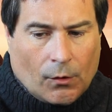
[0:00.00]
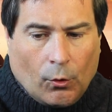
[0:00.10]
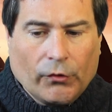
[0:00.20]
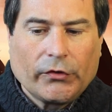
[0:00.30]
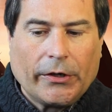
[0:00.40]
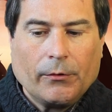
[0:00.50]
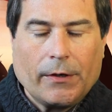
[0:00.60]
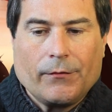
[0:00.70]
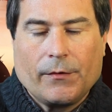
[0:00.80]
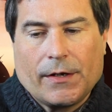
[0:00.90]
Also,
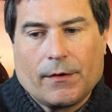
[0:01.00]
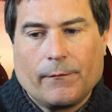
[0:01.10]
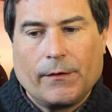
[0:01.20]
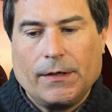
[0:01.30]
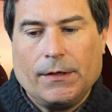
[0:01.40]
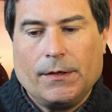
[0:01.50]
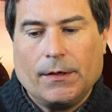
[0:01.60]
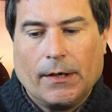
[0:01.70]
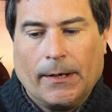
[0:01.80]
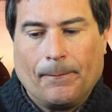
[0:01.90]
if you think of
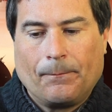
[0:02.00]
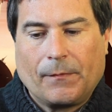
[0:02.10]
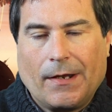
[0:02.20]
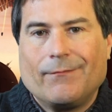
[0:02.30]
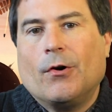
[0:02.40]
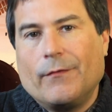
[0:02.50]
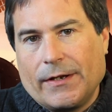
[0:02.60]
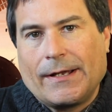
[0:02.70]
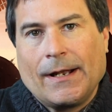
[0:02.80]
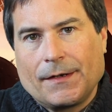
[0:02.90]
the
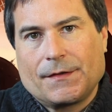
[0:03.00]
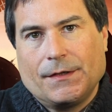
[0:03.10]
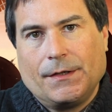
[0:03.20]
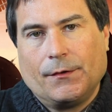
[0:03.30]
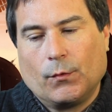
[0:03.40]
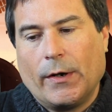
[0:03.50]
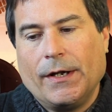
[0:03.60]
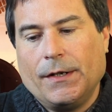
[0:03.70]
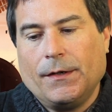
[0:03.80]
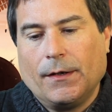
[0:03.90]
evolving galaxy, the
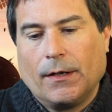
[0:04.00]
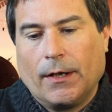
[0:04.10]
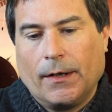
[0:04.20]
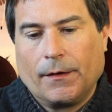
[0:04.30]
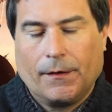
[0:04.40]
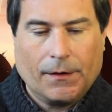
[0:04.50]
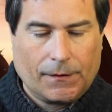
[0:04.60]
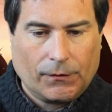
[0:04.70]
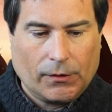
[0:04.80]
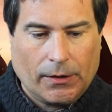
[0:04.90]
way
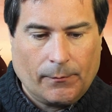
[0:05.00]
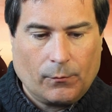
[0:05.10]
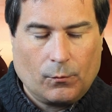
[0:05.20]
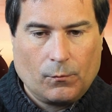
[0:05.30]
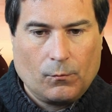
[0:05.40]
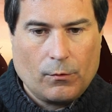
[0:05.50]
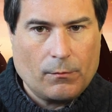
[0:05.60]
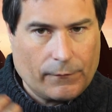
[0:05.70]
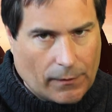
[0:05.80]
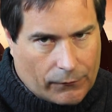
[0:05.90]
that
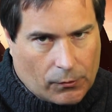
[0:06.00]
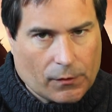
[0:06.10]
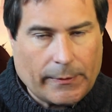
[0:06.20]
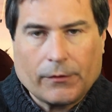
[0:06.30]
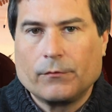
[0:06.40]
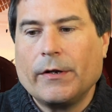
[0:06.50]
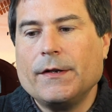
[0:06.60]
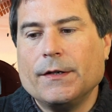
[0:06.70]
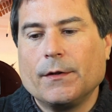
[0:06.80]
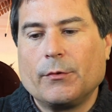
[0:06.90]
I've talked about
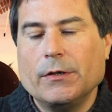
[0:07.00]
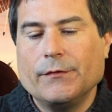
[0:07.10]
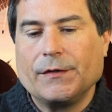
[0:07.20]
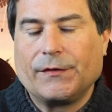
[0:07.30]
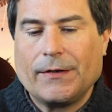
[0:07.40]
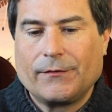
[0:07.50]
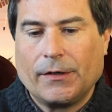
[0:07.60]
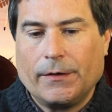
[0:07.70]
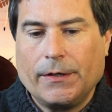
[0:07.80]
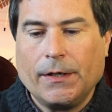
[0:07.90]
already in a previous dev
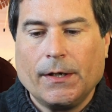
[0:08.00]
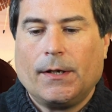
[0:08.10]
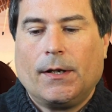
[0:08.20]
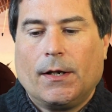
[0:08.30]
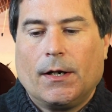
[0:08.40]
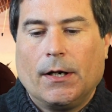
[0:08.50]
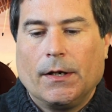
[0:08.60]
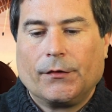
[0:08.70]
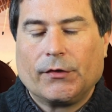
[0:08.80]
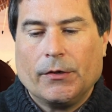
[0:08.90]
diary,
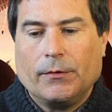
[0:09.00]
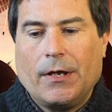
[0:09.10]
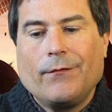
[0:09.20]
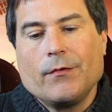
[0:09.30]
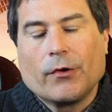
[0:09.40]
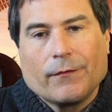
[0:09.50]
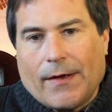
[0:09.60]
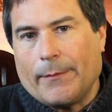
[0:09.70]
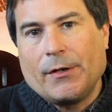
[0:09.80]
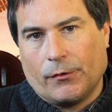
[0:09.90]
so if you've got a
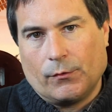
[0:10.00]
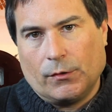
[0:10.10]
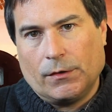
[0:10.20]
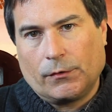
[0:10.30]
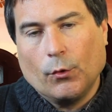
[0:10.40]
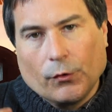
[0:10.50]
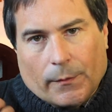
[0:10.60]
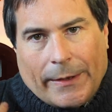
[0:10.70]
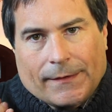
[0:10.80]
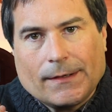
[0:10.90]
famine on a world,
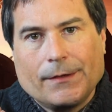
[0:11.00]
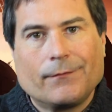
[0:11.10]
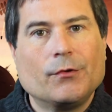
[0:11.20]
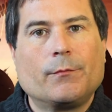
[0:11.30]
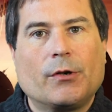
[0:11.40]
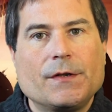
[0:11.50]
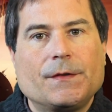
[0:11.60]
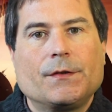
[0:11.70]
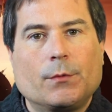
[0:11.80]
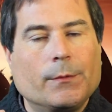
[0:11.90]
automatically the food
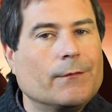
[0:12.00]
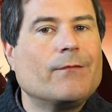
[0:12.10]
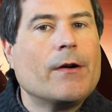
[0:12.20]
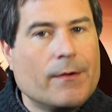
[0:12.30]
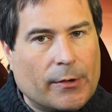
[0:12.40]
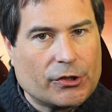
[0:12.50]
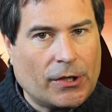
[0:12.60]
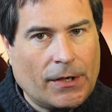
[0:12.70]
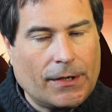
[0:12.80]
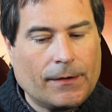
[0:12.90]
prices will be very much
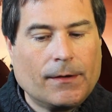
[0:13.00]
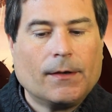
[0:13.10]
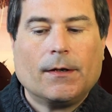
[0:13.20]
higher.